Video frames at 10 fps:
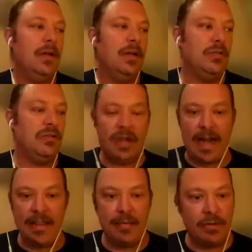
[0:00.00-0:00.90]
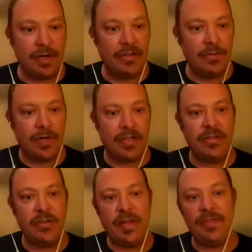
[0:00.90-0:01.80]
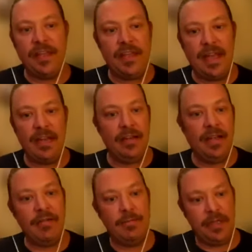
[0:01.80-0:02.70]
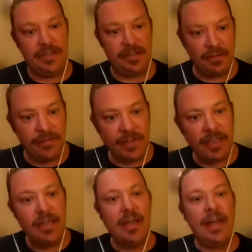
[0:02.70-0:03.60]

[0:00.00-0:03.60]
You deny them the right to work so that they can't have a means of living.